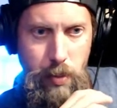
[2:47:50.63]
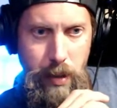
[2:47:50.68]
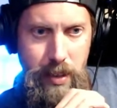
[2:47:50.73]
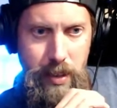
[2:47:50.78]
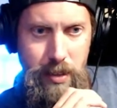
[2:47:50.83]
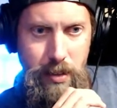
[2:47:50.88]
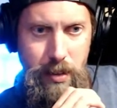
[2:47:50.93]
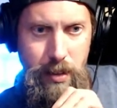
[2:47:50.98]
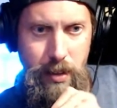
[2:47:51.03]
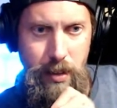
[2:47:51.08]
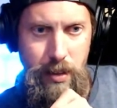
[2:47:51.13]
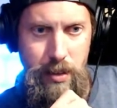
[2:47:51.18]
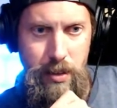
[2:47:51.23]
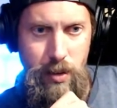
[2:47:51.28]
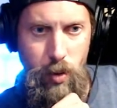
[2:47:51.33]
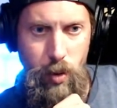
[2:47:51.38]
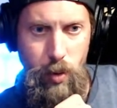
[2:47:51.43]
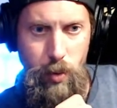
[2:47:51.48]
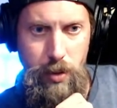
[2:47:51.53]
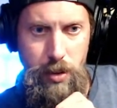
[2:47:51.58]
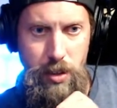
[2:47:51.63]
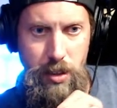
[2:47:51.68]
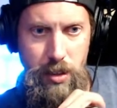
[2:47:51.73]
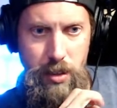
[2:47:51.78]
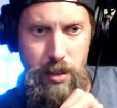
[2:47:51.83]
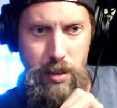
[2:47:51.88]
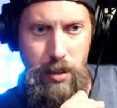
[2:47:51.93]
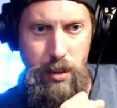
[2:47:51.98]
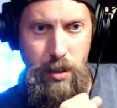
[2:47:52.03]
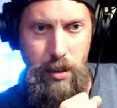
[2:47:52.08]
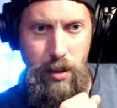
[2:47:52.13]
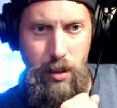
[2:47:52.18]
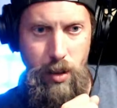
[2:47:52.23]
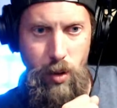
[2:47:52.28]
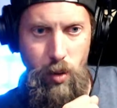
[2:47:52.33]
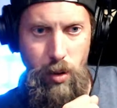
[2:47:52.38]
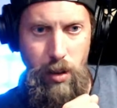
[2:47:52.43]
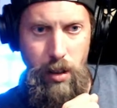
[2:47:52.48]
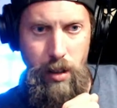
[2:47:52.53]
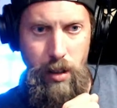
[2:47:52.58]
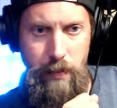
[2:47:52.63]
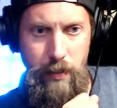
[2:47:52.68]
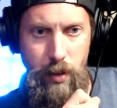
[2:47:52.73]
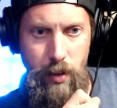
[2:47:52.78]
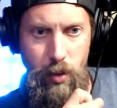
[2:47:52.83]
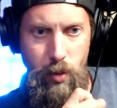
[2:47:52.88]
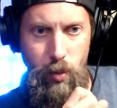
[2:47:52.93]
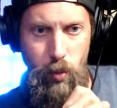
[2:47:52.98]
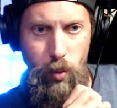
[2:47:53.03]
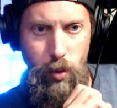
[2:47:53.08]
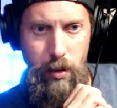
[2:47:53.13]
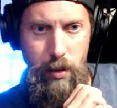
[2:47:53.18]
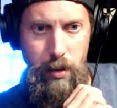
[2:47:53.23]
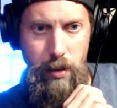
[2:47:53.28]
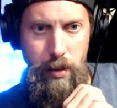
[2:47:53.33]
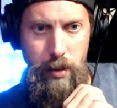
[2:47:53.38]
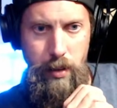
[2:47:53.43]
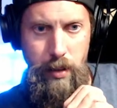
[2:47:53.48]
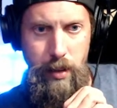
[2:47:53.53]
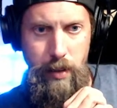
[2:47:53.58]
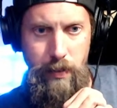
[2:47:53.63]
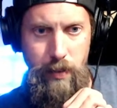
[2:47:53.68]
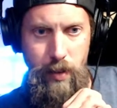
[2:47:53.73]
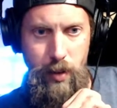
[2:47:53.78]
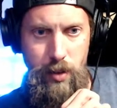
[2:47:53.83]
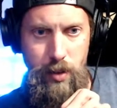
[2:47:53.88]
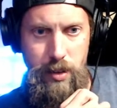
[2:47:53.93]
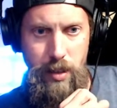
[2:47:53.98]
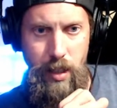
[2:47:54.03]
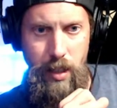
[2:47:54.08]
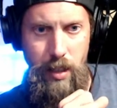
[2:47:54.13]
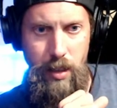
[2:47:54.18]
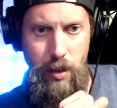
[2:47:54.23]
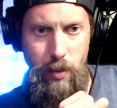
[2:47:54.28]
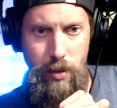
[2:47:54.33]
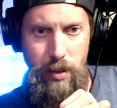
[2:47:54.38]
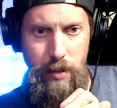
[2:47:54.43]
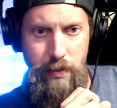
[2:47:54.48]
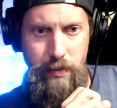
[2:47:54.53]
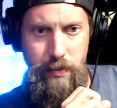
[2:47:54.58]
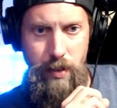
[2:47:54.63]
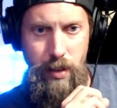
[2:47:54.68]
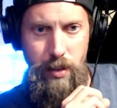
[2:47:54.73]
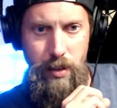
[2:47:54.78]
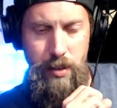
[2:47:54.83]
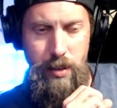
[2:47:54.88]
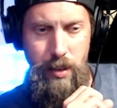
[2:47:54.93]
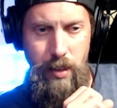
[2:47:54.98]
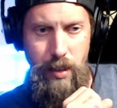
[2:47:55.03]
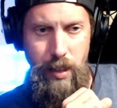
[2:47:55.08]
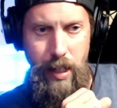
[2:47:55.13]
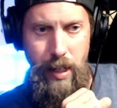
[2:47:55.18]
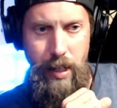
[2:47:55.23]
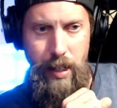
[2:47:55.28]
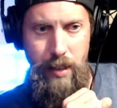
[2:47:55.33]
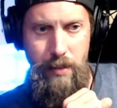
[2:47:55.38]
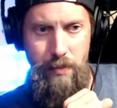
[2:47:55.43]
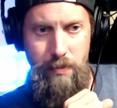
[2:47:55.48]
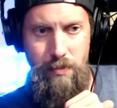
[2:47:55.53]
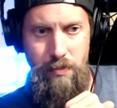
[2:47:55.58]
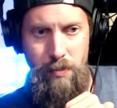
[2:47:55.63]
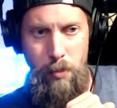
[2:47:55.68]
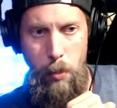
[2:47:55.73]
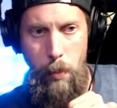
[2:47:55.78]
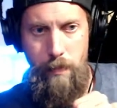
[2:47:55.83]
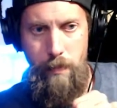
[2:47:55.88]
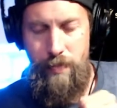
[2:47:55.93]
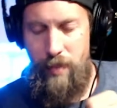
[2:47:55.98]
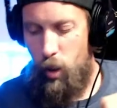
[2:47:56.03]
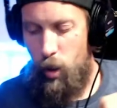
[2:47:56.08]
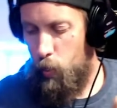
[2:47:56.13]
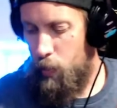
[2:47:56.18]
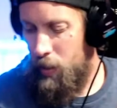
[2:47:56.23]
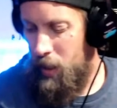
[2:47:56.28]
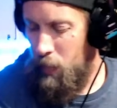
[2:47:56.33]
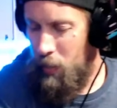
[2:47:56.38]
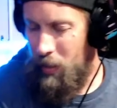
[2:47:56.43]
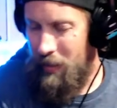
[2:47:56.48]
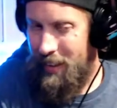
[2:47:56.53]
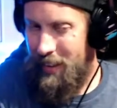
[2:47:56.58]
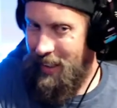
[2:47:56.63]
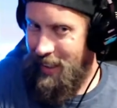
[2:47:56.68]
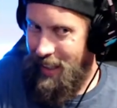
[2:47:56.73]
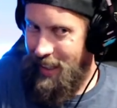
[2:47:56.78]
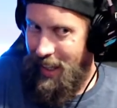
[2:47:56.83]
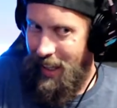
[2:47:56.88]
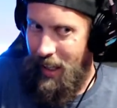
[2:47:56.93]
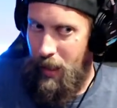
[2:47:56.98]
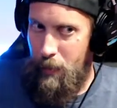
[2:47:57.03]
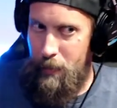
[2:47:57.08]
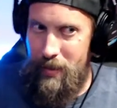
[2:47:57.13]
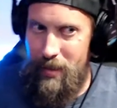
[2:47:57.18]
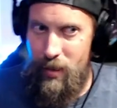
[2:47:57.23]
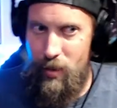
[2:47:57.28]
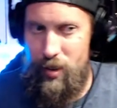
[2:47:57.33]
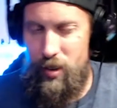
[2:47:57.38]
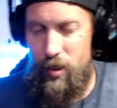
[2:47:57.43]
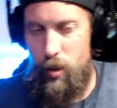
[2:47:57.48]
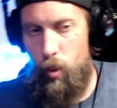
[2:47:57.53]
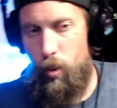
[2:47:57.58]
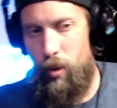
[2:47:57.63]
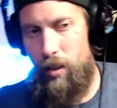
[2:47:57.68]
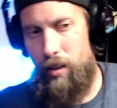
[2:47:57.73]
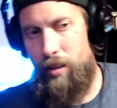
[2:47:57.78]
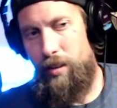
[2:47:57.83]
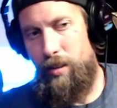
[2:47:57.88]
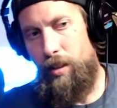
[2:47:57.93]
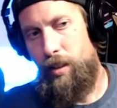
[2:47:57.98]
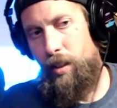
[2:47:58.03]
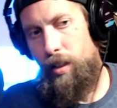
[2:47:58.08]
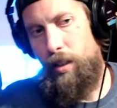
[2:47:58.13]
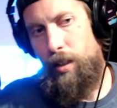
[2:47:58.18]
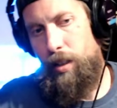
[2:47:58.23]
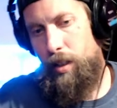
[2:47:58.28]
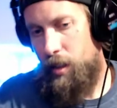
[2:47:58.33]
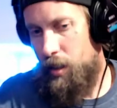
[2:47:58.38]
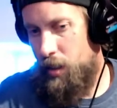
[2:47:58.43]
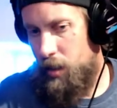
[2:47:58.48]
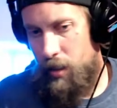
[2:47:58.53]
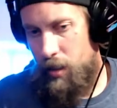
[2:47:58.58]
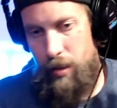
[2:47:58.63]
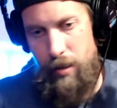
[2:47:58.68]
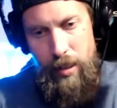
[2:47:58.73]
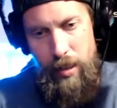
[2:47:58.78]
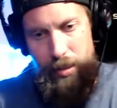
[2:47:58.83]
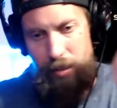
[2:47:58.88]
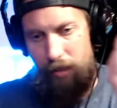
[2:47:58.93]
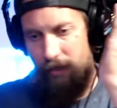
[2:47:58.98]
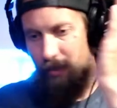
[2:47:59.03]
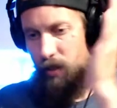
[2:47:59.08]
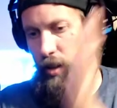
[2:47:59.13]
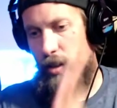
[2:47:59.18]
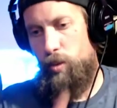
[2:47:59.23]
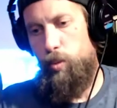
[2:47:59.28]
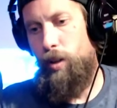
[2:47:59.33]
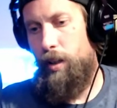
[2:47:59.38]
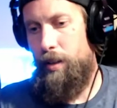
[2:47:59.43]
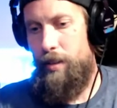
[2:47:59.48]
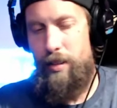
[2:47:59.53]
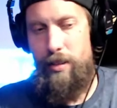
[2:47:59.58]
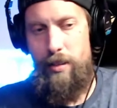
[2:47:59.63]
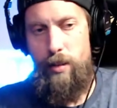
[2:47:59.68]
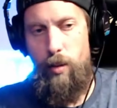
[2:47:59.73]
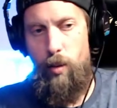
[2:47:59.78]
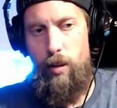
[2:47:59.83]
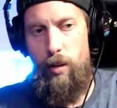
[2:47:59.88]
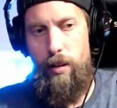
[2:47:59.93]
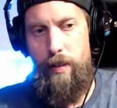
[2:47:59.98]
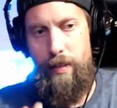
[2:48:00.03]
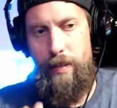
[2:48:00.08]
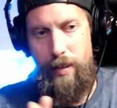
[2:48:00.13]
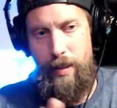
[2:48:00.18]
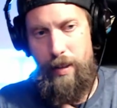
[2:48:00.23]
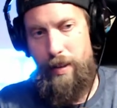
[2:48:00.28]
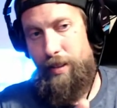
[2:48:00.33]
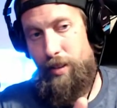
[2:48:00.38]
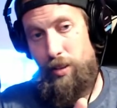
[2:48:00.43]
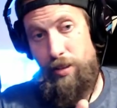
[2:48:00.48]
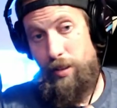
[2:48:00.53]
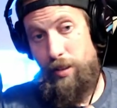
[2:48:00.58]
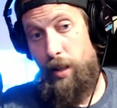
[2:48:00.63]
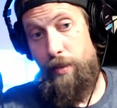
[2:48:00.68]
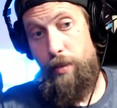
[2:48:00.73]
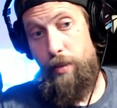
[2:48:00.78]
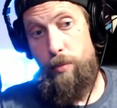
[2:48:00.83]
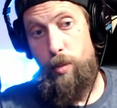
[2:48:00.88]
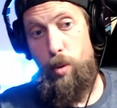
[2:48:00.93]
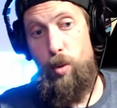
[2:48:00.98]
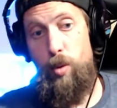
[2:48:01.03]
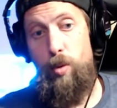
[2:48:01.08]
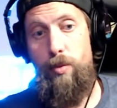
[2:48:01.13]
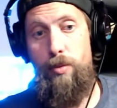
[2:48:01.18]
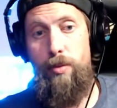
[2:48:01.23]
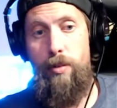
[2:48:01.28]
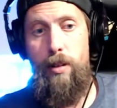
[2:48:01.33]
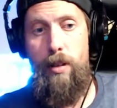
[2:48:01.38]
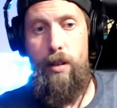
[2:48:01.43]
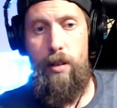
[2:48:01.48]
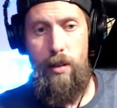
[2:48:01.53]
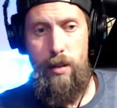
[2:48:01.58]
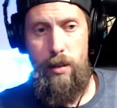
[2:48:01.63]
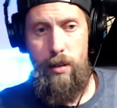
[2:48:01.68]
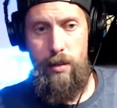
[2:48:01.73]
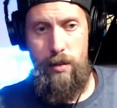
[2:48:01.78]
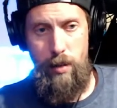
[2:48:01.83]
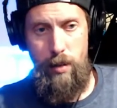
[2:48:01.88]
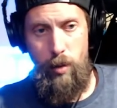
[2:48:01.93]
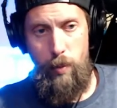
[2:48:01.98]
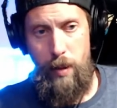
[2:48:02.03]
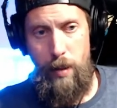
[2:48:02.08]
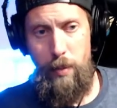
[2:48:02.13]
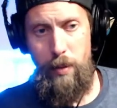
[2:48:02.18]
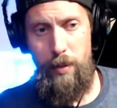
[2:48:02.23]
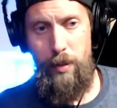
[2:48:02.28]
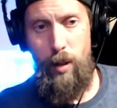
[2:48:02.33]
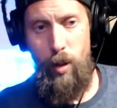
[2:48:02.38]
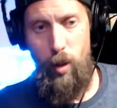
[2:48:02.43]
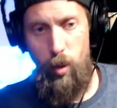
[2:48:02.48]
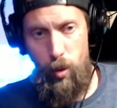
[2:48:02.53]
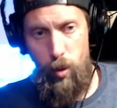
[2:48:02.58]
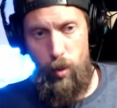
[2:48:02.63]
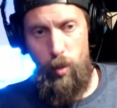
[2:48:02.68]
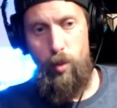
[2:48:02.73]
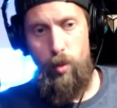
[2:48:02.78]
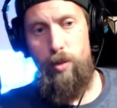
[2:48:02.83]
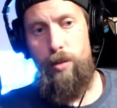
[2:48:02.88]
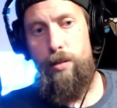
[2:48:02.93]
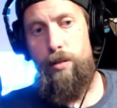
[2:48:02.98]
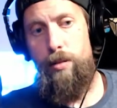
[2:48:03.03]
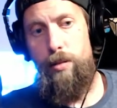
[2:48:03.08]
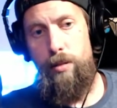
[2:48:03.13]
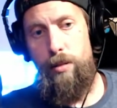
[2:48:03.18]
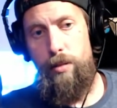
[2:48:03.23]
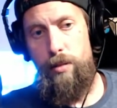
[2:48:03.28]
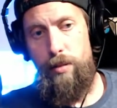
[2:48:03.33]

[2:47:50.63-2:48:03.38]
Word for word: So basically, the store will just go off your word if you say you were the first in line. No, people that camp at those stores, it's the first one at the store, and they just never move. So people know who